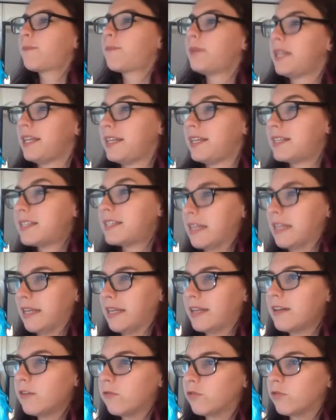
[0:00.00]
PC,
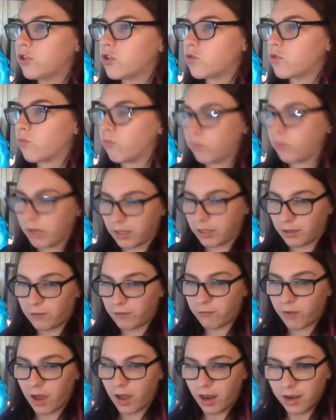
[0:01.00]
which is really
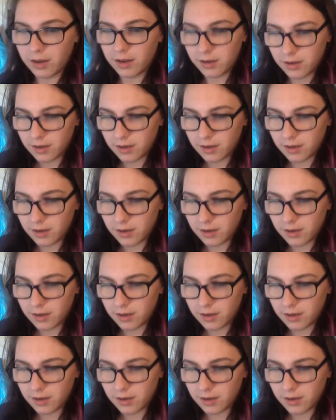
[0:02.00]
fun.